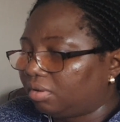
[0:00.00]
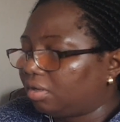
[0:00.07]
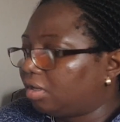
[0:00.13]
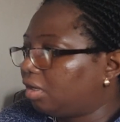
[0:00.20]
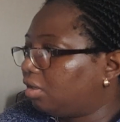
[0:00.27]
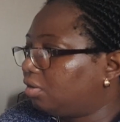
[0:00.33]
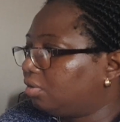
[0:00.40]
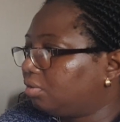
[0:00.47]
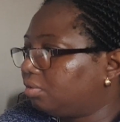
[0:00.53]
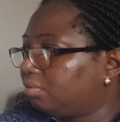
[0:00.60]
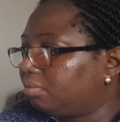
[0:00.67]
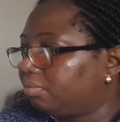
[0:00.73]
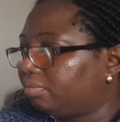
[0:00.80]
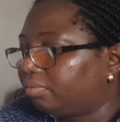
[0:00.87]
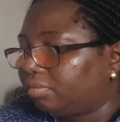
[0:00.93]
Hello,
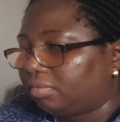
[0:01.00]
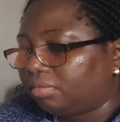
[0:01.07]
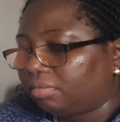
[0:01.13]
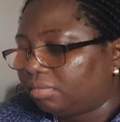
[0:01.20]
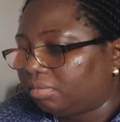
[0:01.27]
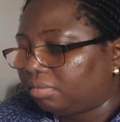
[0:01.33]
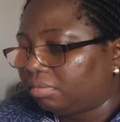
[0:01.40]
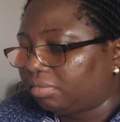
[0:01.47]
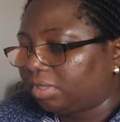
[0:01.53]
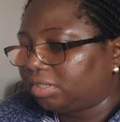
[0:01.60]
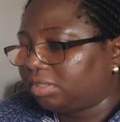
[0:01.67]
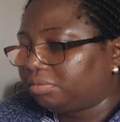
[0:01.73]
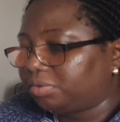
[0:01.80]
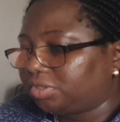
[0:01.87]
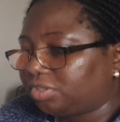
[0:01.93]
my
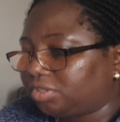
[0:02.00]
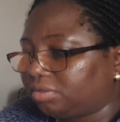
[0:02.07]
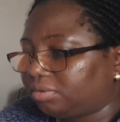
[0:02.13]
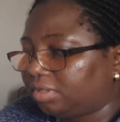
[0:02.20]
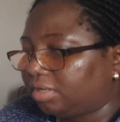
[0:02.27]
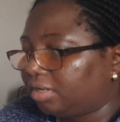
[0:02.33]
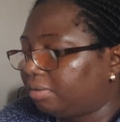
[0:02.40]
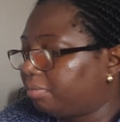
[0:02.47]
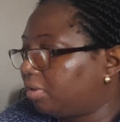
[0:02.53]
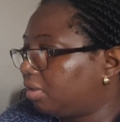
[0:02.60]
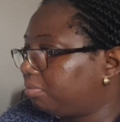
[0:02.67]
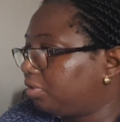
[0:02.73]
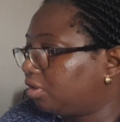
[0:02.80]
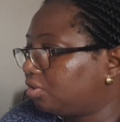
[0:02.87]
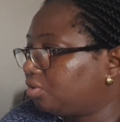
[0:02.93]
name is June Elama.
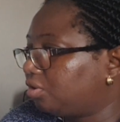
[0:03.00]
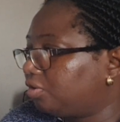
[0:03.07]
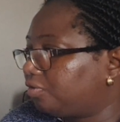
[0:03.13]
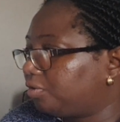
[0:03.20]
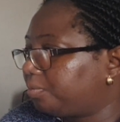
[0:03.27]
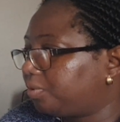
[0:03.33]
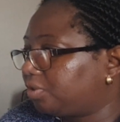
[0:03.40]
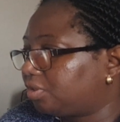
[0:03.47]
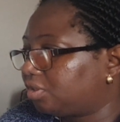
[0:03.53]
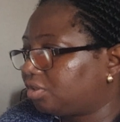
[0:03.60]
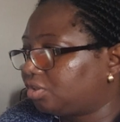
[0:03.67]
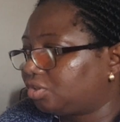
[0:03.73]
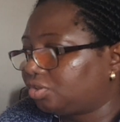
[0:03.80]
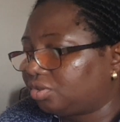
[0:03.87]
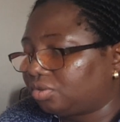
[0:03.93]
I'm here to give a
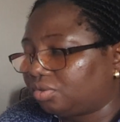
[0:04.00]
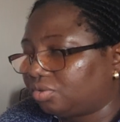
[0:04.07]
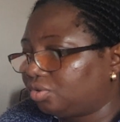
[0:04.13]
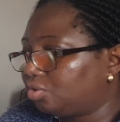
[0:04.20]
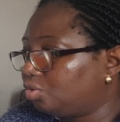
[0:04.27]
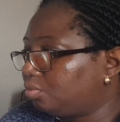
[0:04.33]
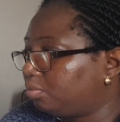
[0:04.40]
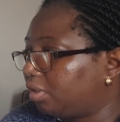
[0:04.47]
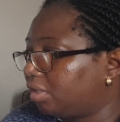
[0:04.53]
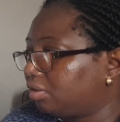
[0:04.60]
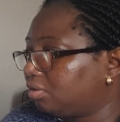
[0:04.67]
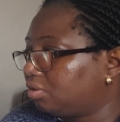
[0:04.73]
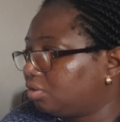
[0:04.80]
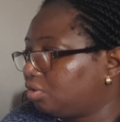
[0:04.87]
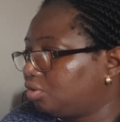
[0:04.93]
presentation on
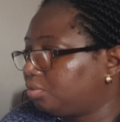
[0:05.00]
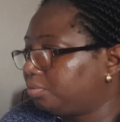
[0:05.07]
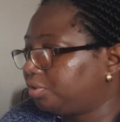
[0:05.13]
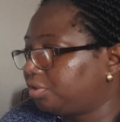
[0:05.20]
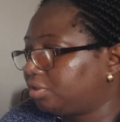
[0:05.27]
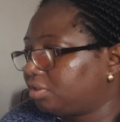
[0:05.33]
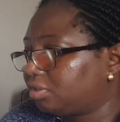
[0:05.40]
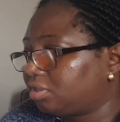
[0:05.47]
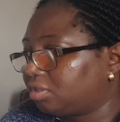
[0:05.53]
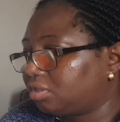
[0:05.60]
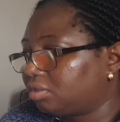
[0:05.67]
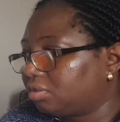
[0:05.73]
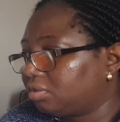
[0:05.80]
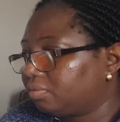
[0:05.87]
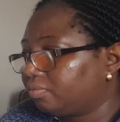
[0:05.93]
Human Immunity,
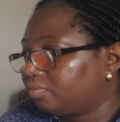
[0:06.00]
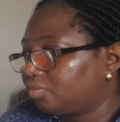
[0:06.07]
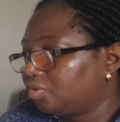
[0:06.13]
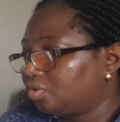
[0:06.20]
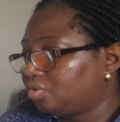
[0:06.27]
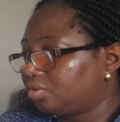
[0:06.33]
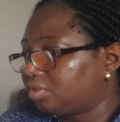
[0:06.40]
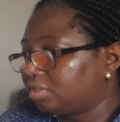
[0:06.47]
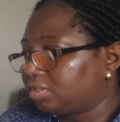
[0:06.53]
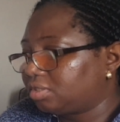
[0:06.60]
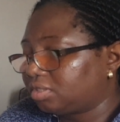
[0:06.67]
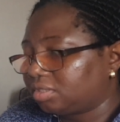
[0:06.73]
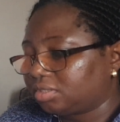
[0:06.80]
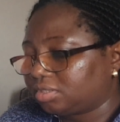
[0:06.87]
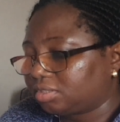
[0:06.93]
Unit
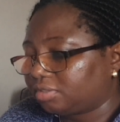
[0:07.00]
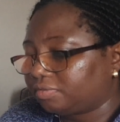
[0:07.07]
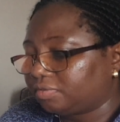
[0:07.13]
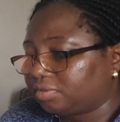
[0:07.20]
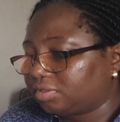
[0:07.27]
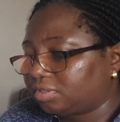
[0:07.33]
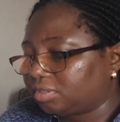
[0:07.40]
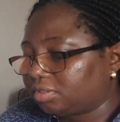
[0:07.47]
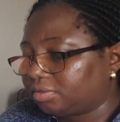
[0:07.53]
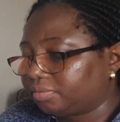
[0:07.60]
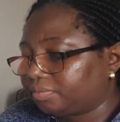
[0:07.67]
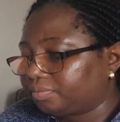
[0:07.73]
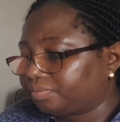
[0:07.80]
17.